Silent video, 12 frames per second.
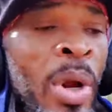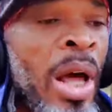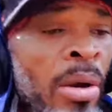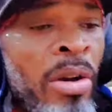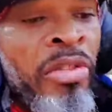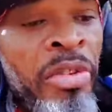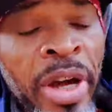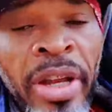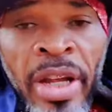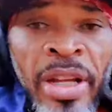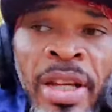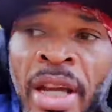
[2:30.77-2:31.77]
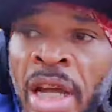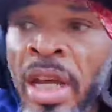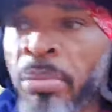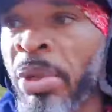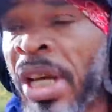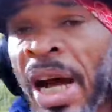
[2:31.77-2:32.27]
Well, I'm afraid
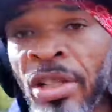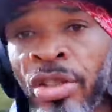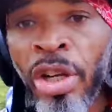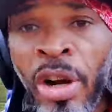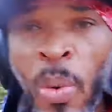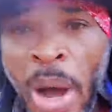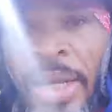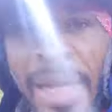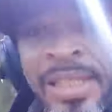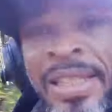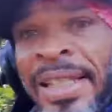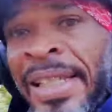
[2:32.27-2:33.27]
because you don't want that